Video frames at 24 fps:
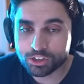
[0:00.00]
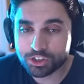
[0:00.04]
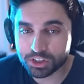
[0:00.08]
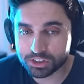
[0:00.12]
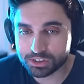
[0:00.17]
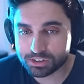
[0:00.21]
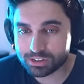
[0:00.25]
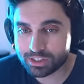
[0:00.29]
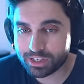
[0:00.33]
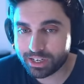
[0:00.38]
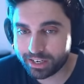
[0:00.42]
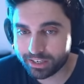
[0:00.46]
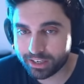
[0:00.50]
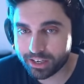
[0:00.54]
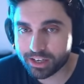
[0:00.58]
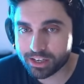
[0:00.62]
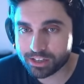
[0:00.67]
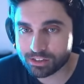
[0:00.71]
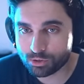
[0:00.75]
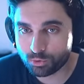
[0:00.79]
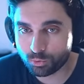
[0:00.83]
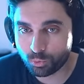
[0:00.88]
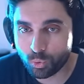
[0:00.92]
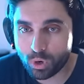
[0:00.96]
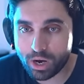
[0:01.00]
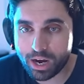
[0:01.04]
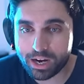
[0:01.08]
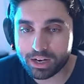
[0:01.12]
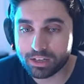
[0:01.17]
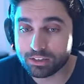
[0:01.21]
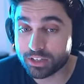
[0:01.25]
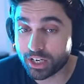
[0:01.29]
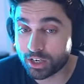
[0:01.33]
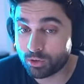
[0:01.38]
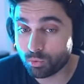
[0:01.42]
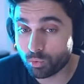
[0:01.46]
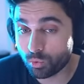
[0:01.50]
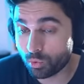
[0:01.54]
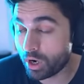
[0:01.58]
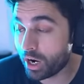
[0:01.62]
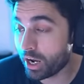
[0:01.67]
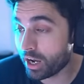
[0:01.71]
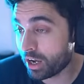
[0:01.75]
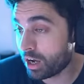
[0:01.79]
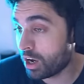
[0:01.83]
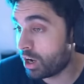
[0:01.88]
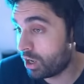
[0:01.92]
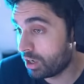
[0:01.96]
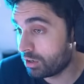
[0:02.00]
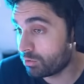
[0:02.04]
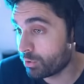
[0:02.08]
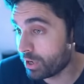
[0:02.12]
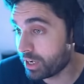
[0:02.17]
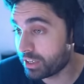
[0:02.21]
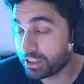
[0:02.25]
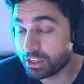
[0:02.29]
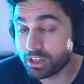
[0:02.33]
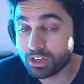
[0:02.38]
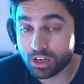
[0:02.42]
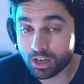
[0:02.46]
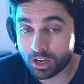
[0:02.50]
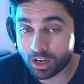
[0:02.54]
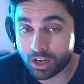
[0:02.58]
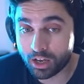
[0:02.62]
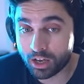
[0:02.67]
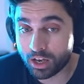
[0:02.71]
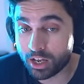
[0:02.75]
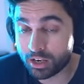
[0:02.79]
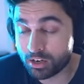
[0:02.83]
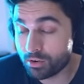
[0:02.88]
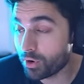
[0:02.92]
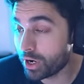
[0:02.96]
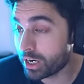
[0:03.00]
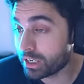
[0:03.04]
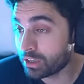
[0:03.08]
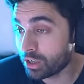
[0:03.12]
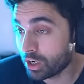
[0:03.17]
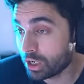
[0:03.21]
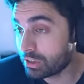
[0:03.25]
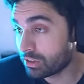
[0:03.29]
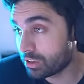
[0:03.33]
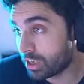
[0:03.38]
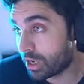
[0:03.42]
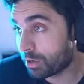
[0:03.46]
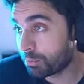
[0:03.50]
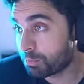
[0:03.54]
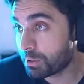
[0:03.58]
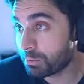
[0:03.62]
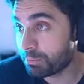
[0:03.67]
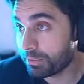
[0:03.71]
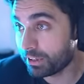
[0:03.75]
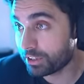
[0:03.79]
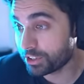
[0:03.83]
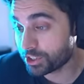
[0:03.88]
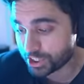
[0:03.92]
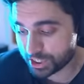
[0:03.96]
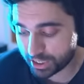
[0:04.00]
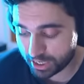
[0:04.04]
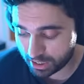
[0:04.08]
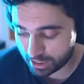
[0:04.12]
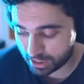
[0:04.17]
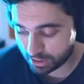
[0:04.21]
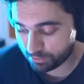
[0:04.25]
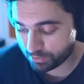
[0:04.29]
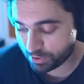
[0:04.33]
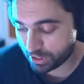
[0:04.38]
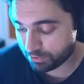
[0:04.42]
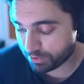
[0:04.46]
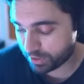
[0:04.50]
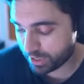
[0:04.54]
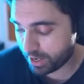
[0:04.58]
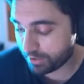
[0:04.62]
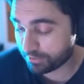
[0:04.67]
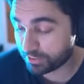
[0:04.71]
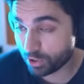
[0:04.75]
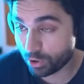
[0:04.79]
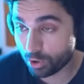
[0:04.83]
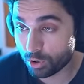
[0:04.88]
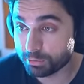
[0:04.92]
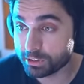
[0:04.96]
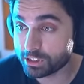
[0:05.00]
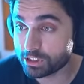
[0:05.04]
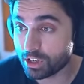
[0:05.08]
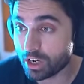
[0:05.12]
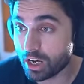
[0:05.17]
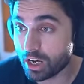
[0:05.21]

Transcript: Just kind of is wild and right already and, and right now a lot of people are shaking. We even have the homie